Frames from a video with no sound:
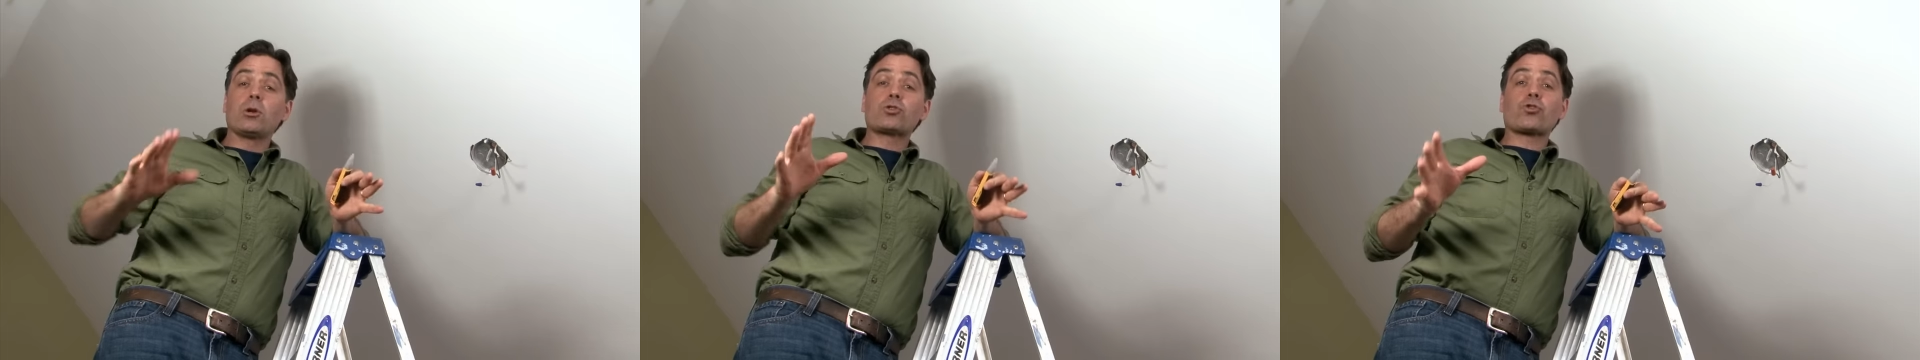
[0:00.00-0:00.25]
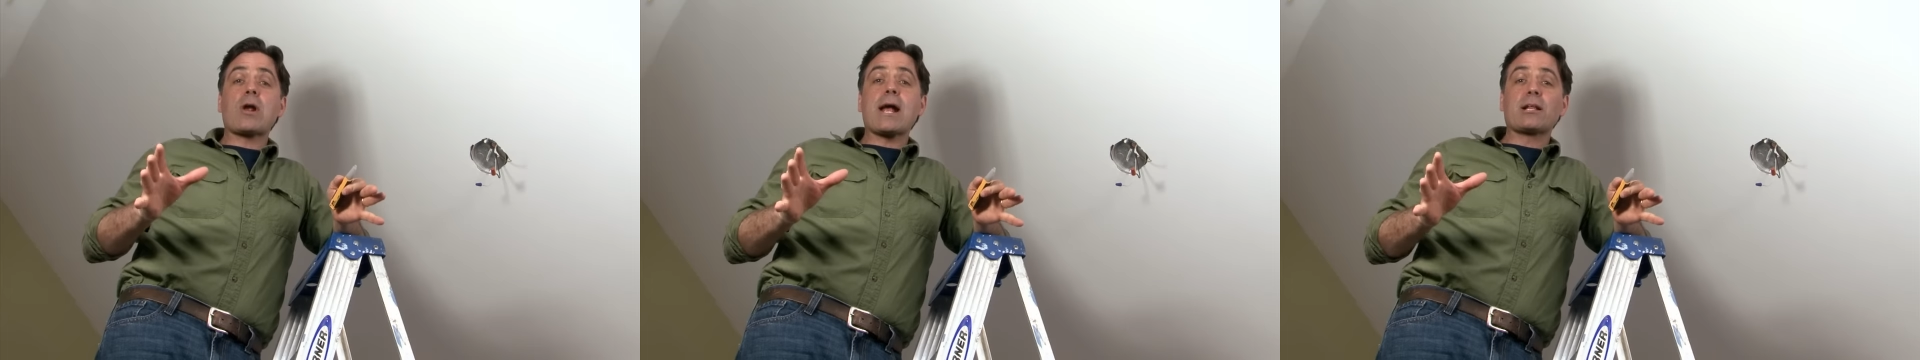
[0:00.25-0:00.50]
know,
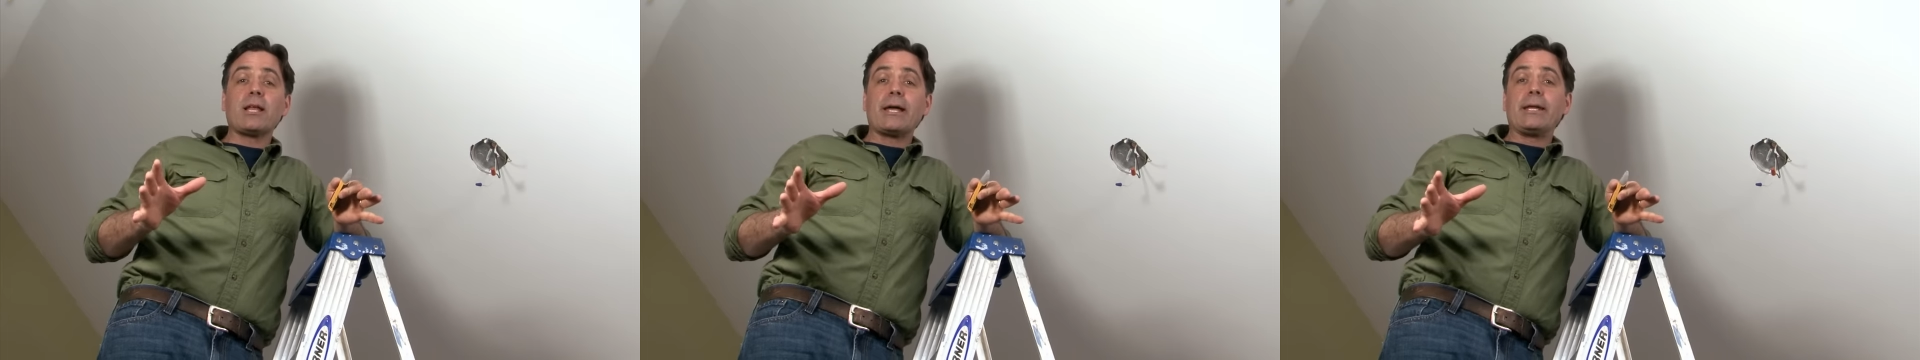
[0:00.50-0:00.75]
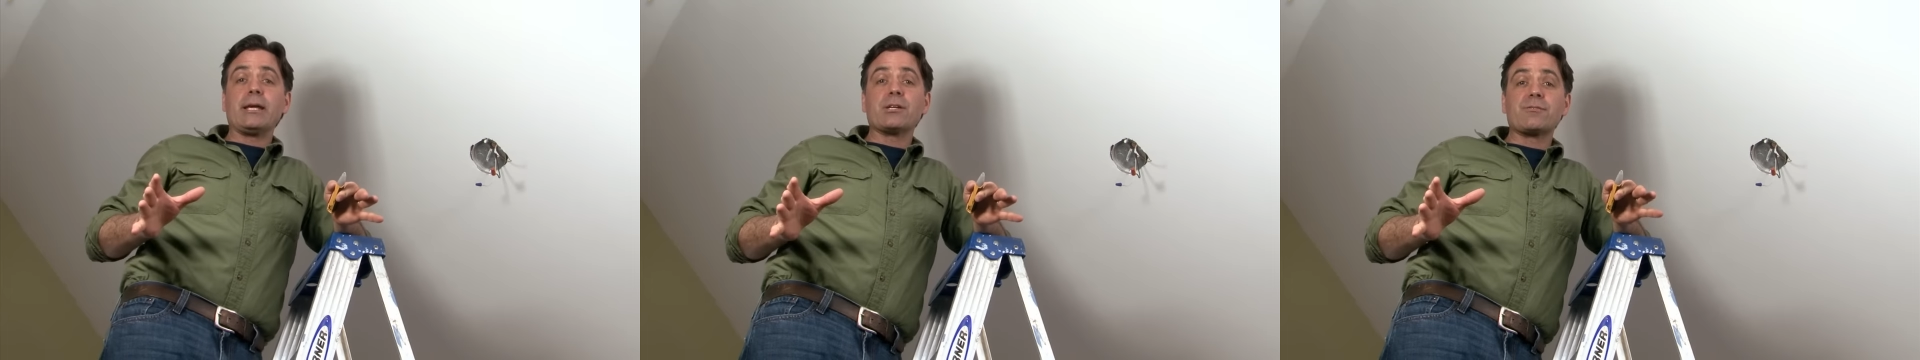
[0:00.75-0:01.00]
track
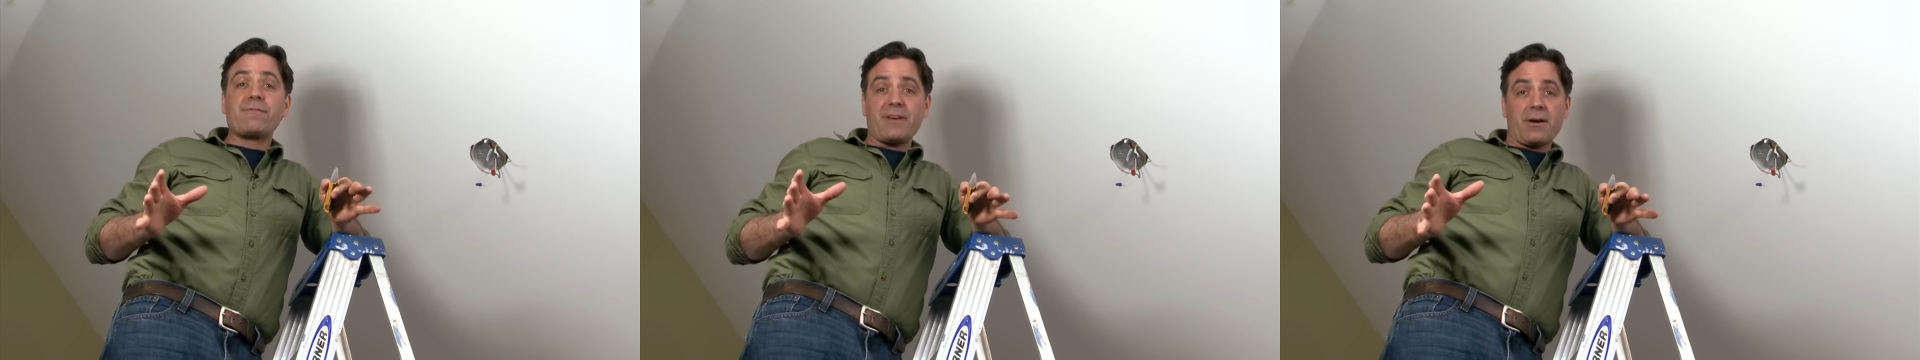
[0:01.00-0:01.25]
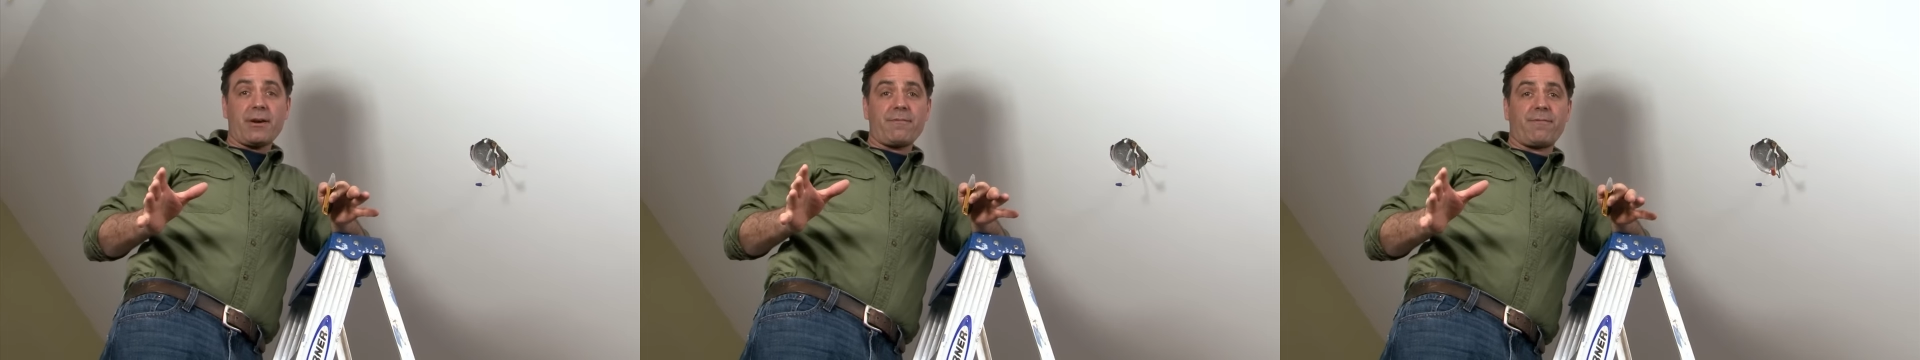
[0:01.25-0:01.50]
lighting is
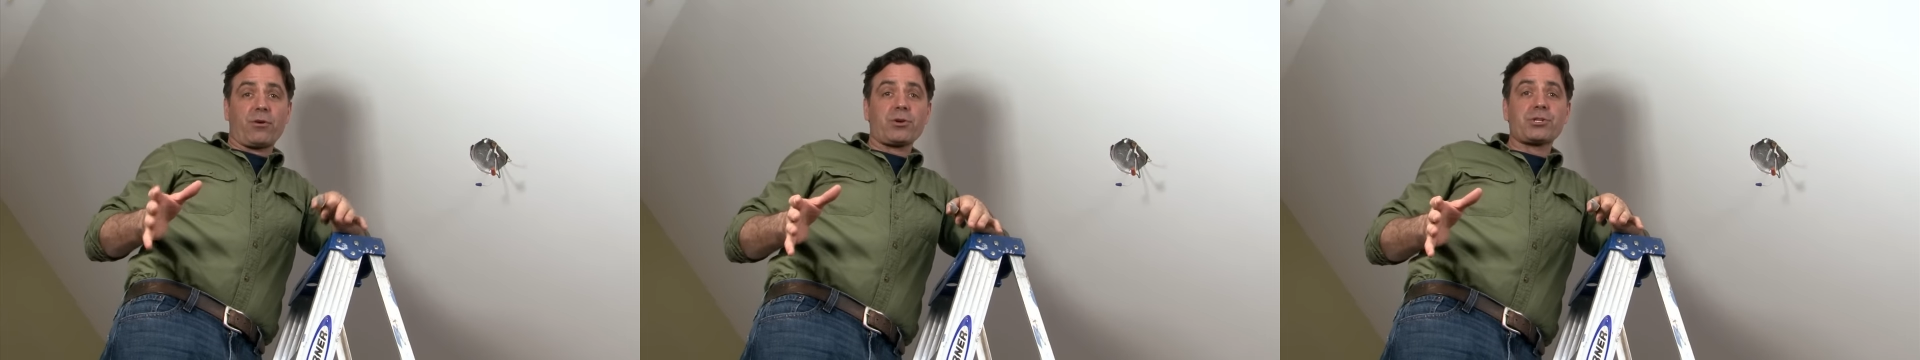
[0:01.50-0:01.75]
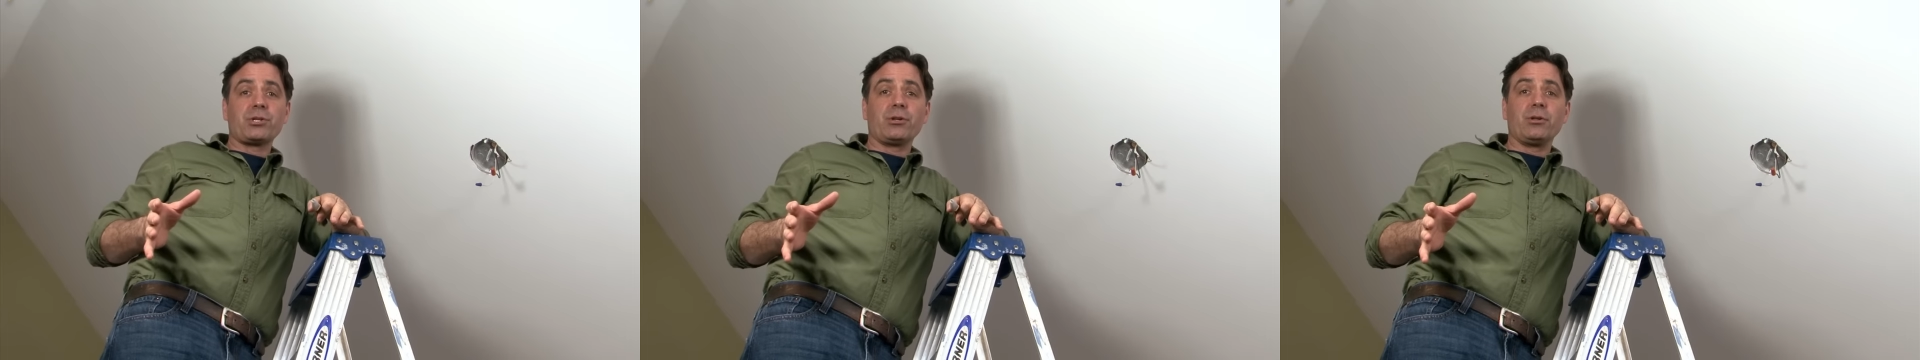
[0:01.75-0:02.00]
very
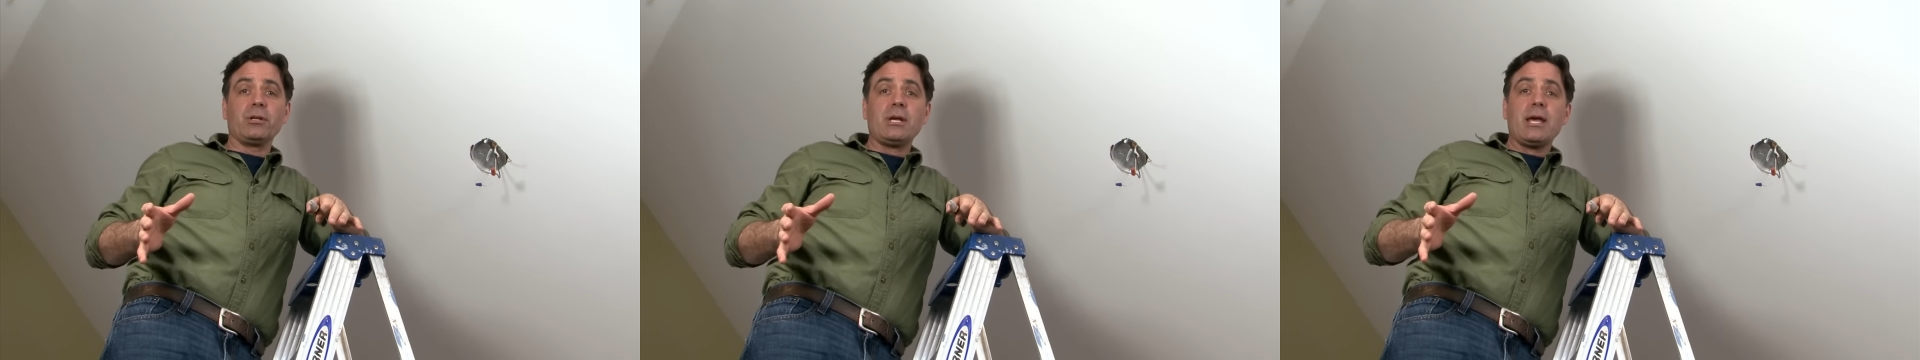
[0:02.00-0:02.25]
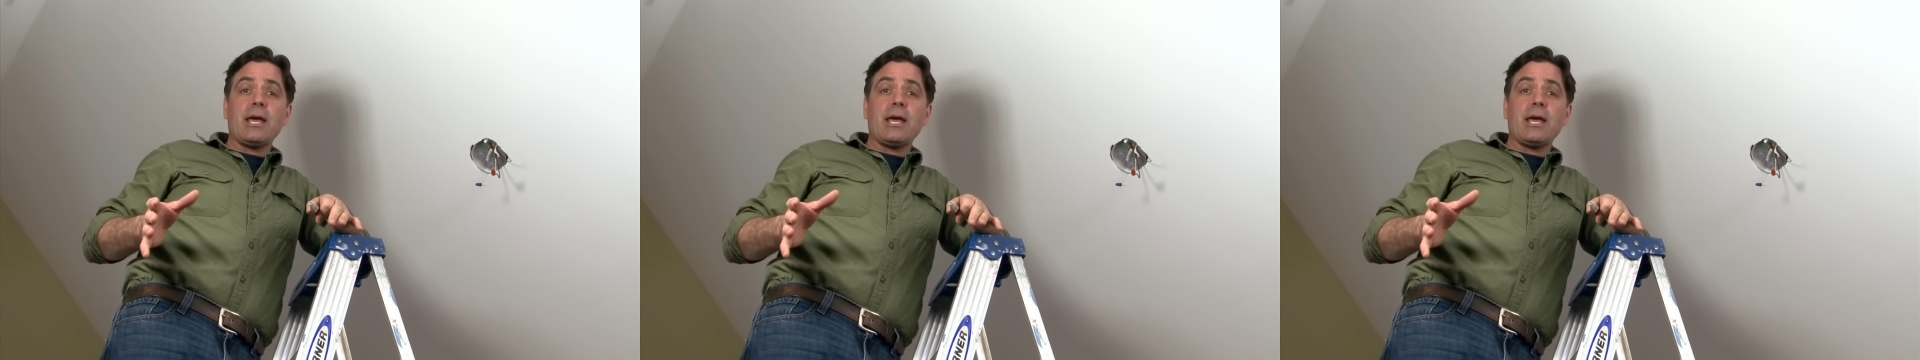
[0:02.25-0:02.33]
versatile,